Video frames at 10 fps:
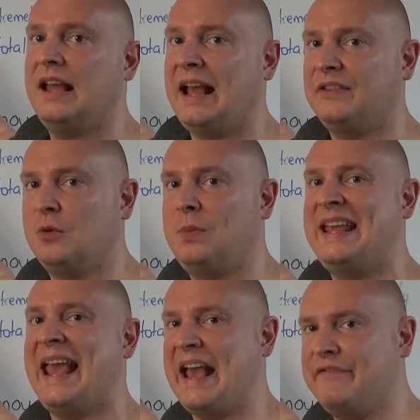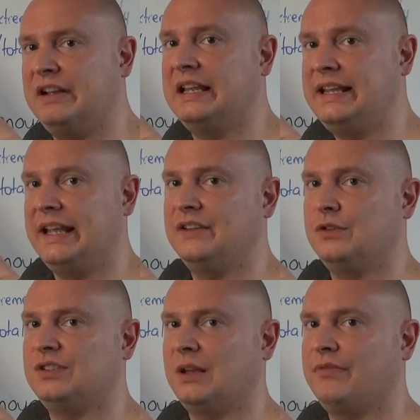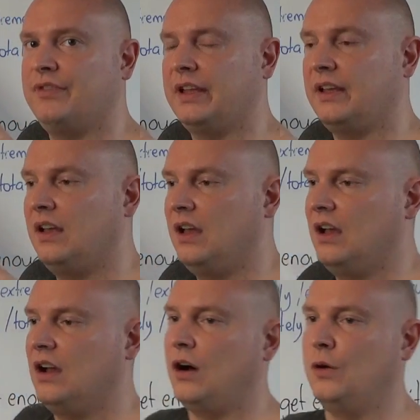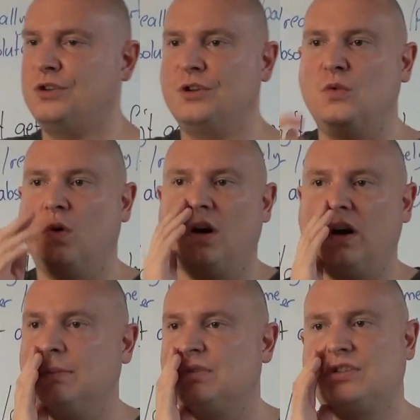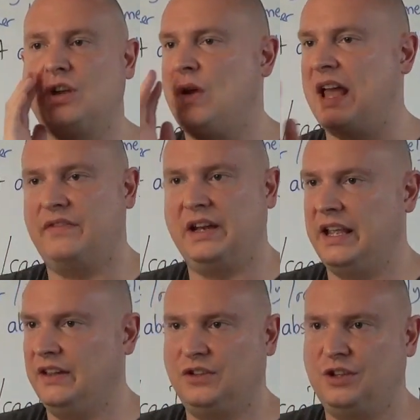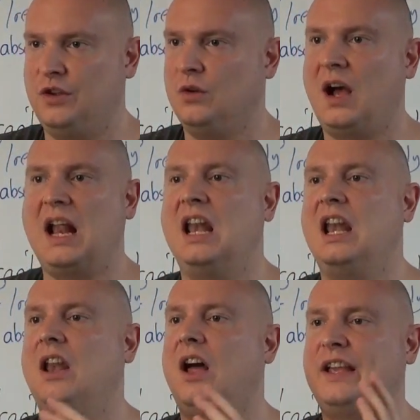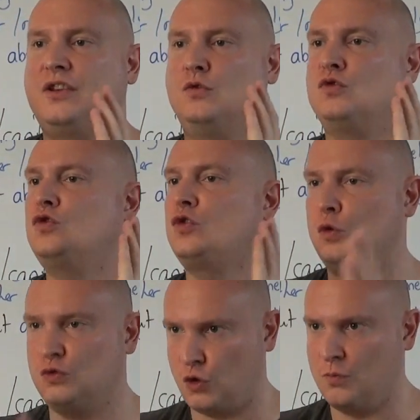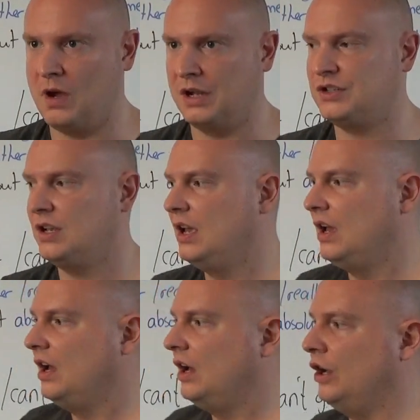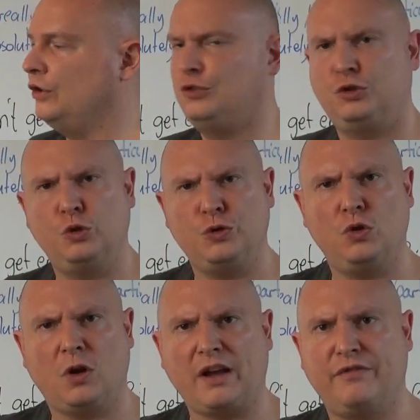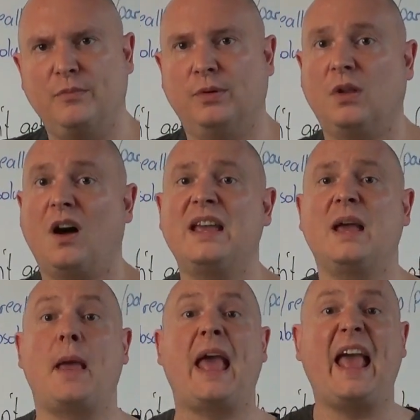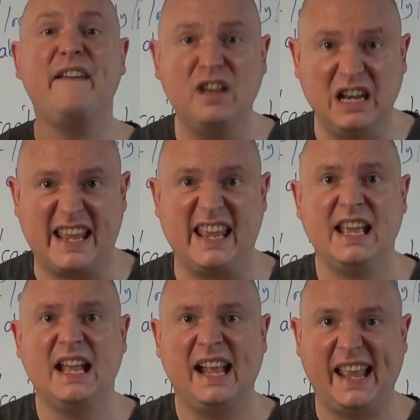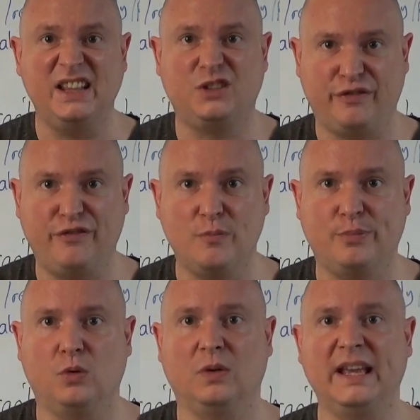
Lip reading: To be heavily into something. Oh, do you know what? I am so heavily into you. I like you so, so much. Do you like football? I am heavily into football.